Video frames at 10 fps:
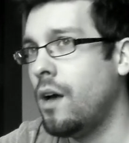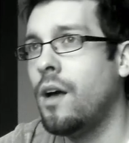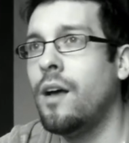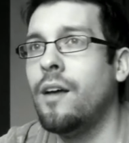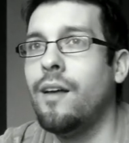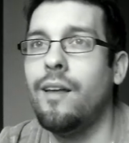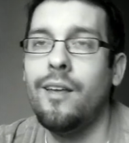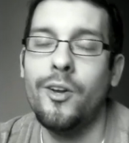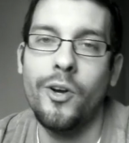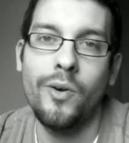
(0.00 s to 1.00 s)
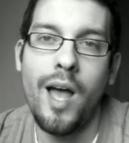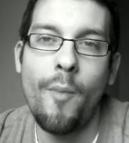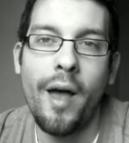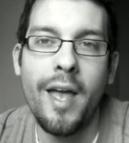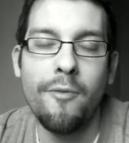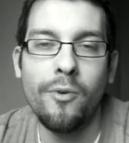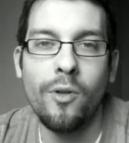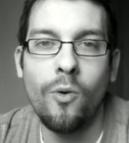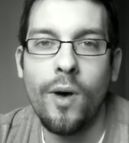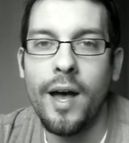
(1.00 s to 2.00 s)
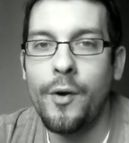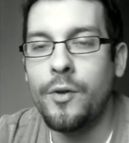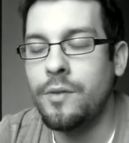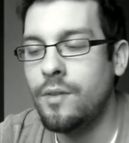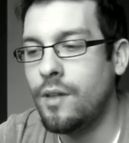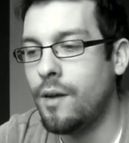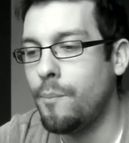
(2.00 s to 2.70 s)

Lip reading: MIA for a little while.